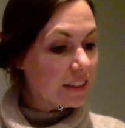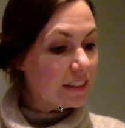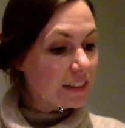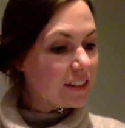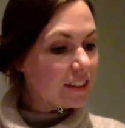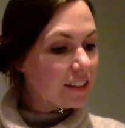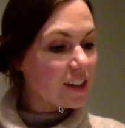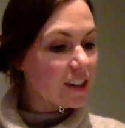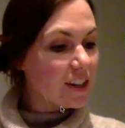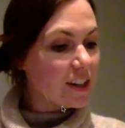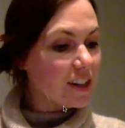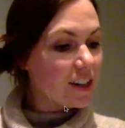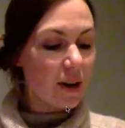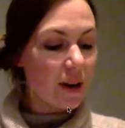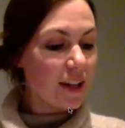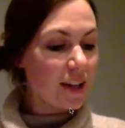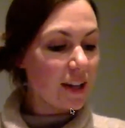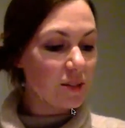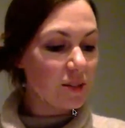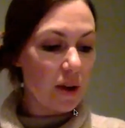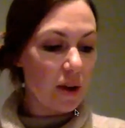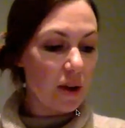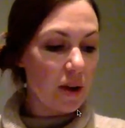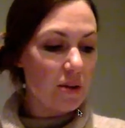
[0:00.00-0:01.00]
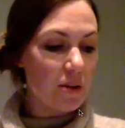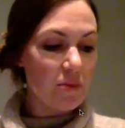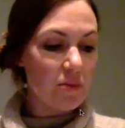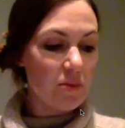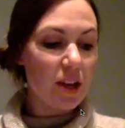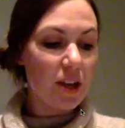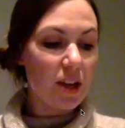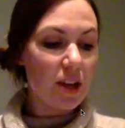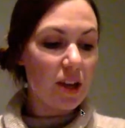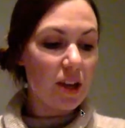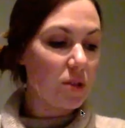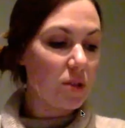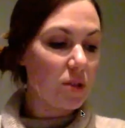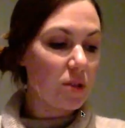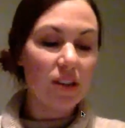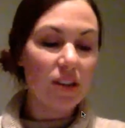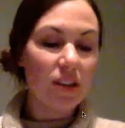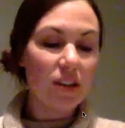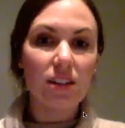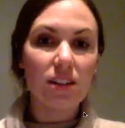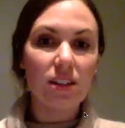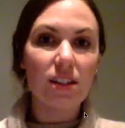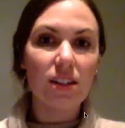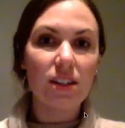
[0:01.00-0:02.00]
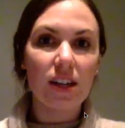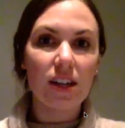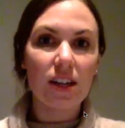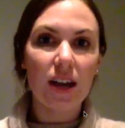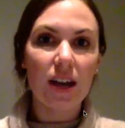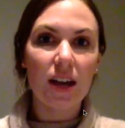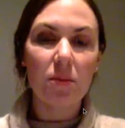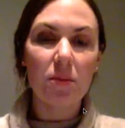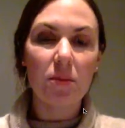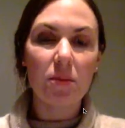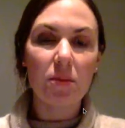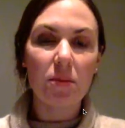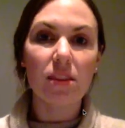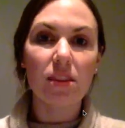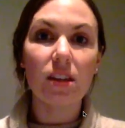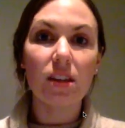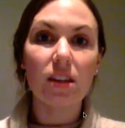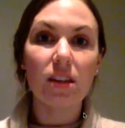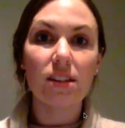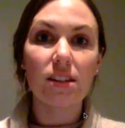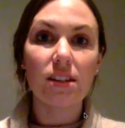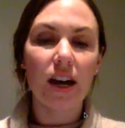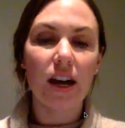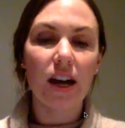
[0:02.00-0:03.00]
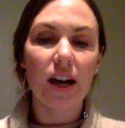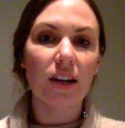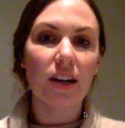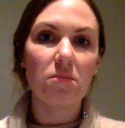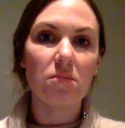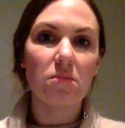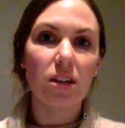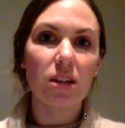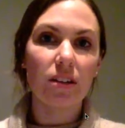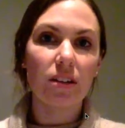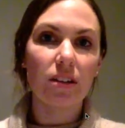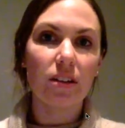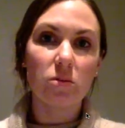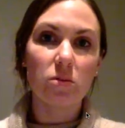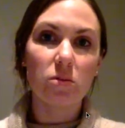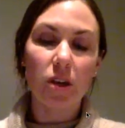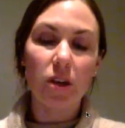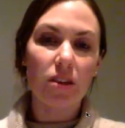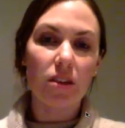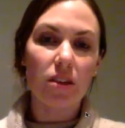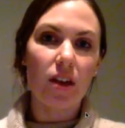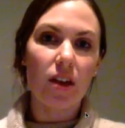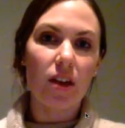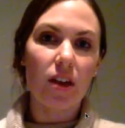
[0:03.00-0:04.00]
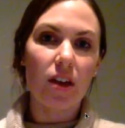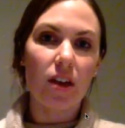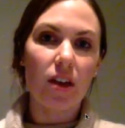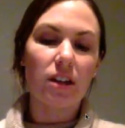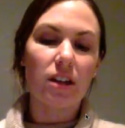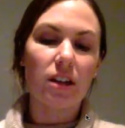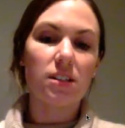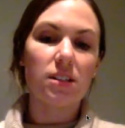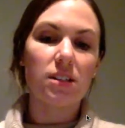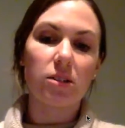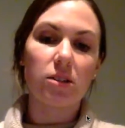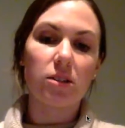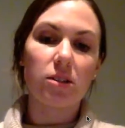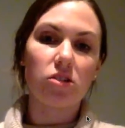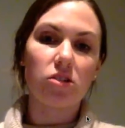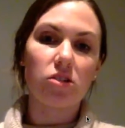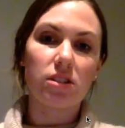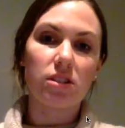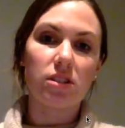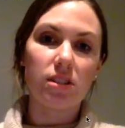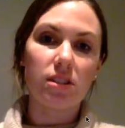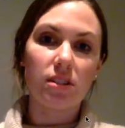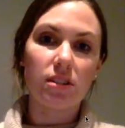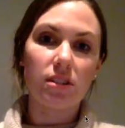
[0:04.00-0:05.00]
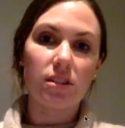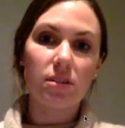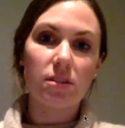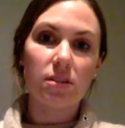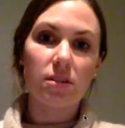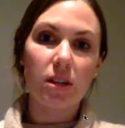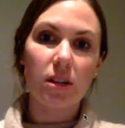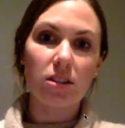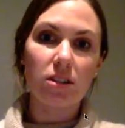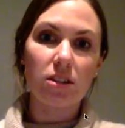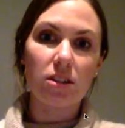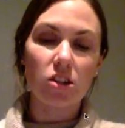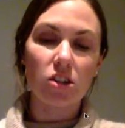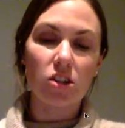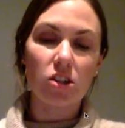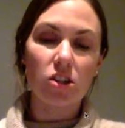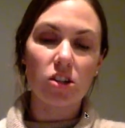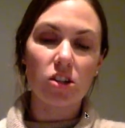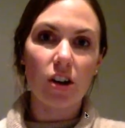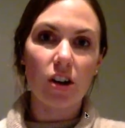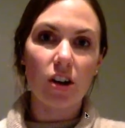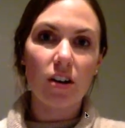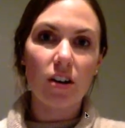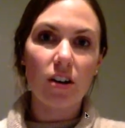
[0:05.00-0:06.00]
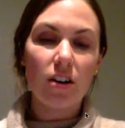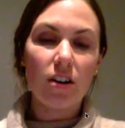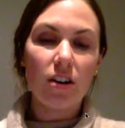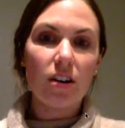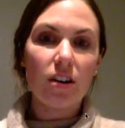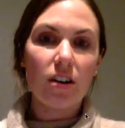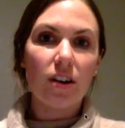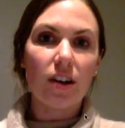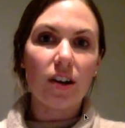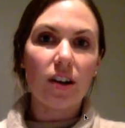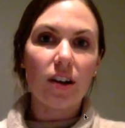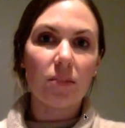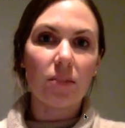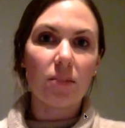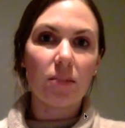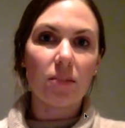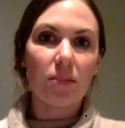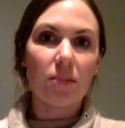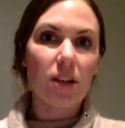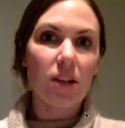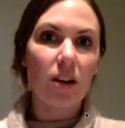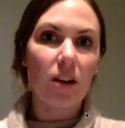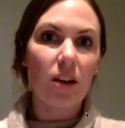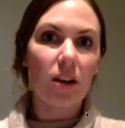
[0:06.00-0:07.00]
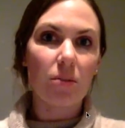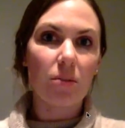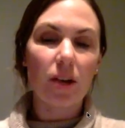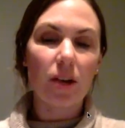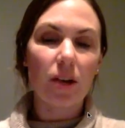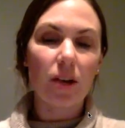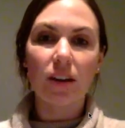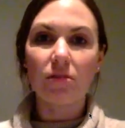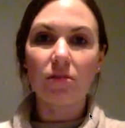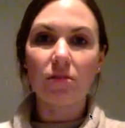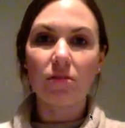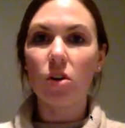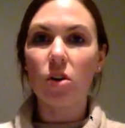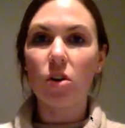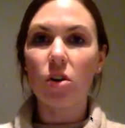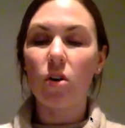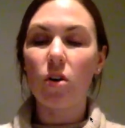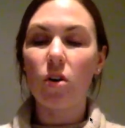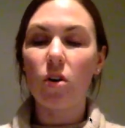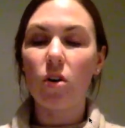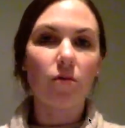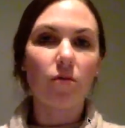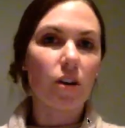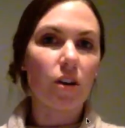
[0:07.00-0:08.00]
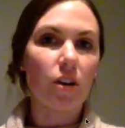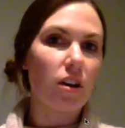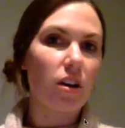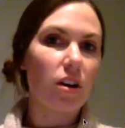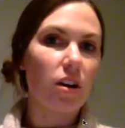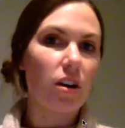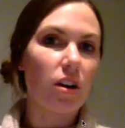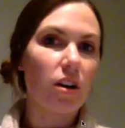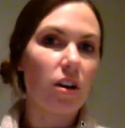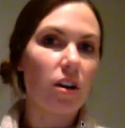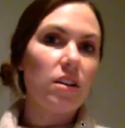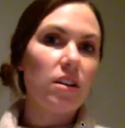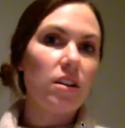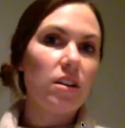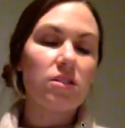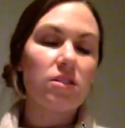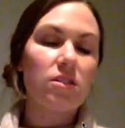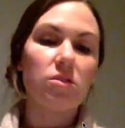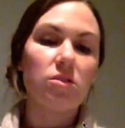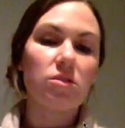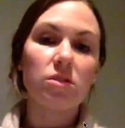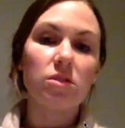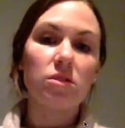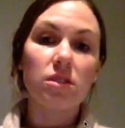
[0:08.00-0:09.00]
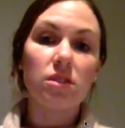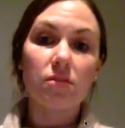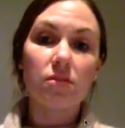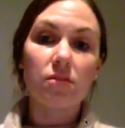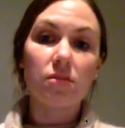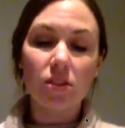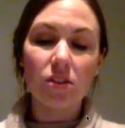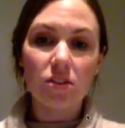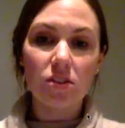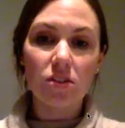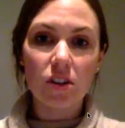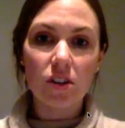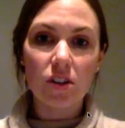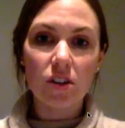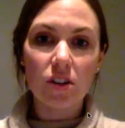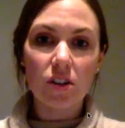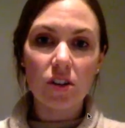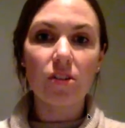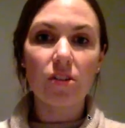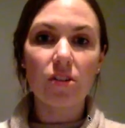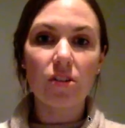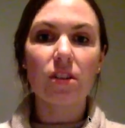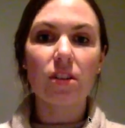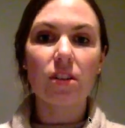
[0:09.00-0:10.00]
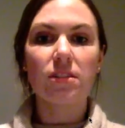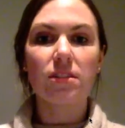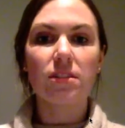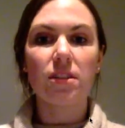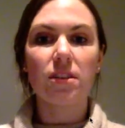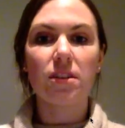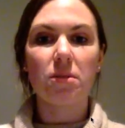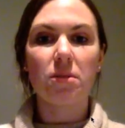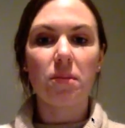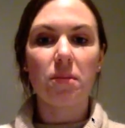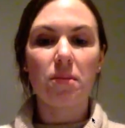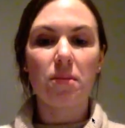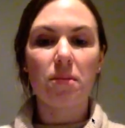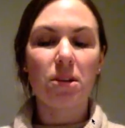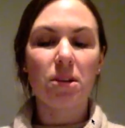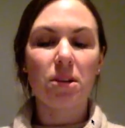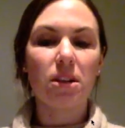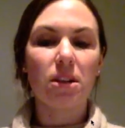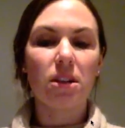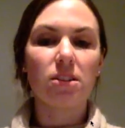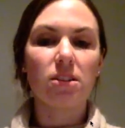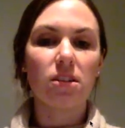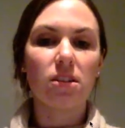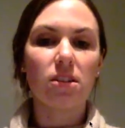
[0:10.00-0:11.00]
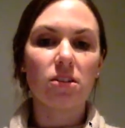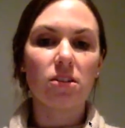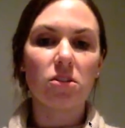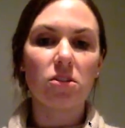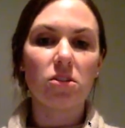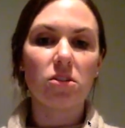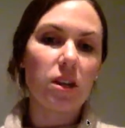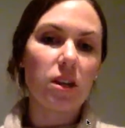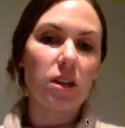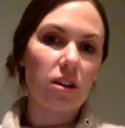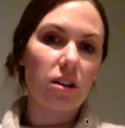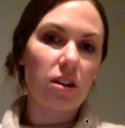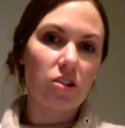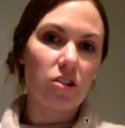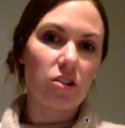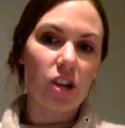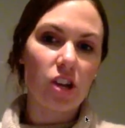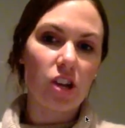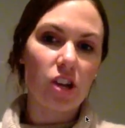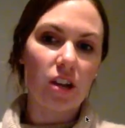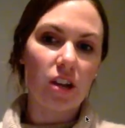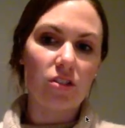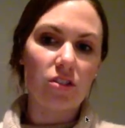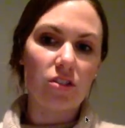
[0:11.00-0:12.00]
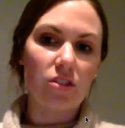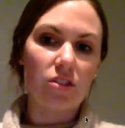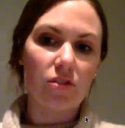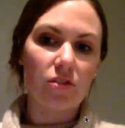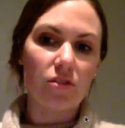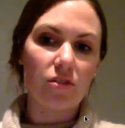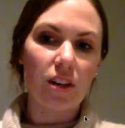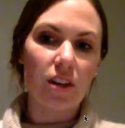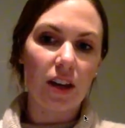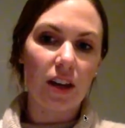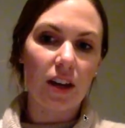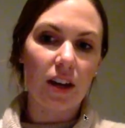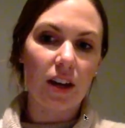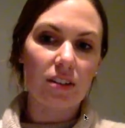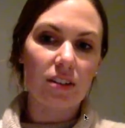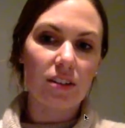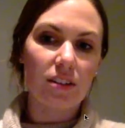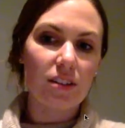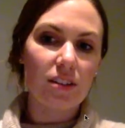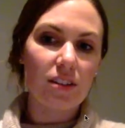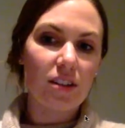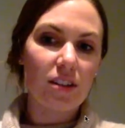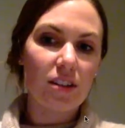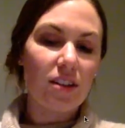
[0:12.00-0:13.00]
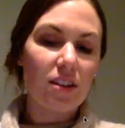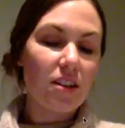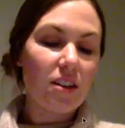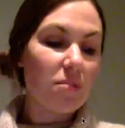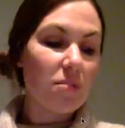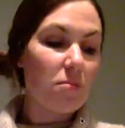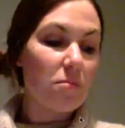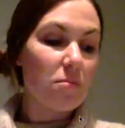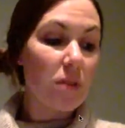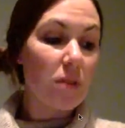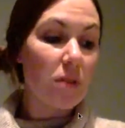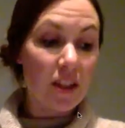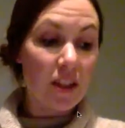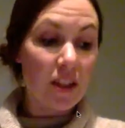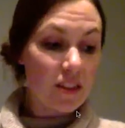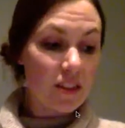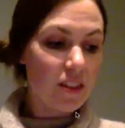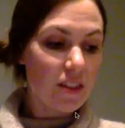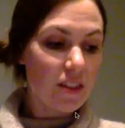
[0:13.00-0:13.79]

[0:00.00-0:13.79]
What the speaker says: Otherwise, we have PLC time and monthly data meetings with that reading specialist and SPED teacher to help kind of go over students of concern or things that we maybe need to tweak or change for the next month,